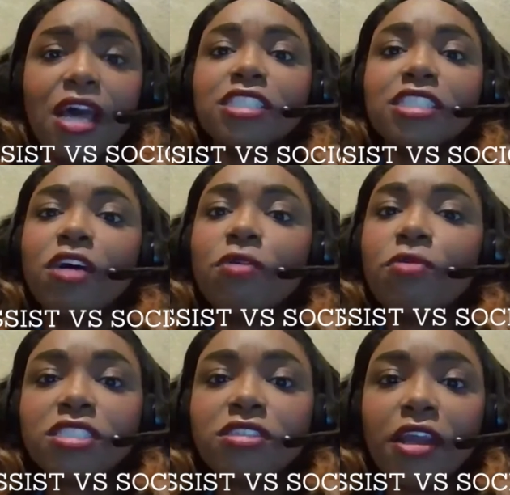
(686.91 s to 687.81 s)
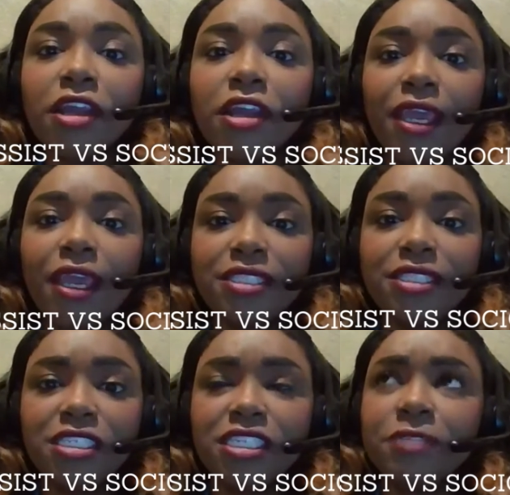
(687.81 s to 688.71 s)
So when you're starting to pay
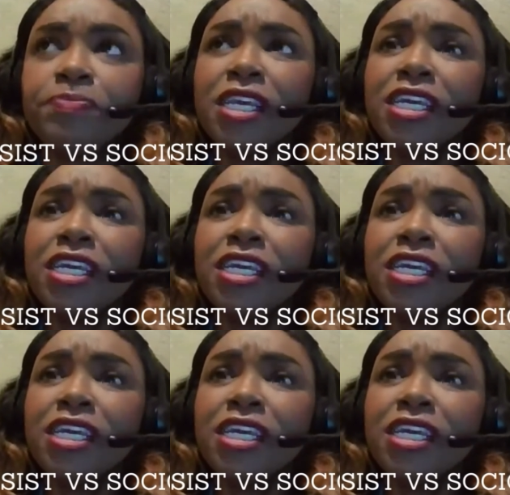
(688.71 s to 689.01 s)
attention,